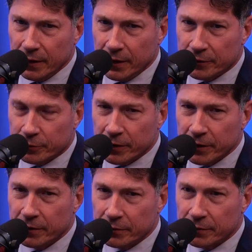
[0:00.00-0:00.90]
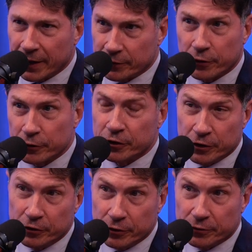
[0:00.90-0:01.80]
it's really like
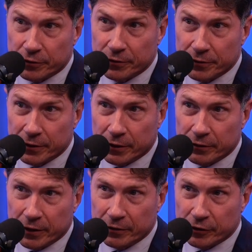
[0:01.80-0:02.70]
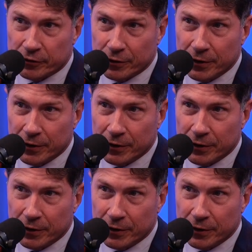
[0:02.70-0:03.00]
surgeon-induced. They just...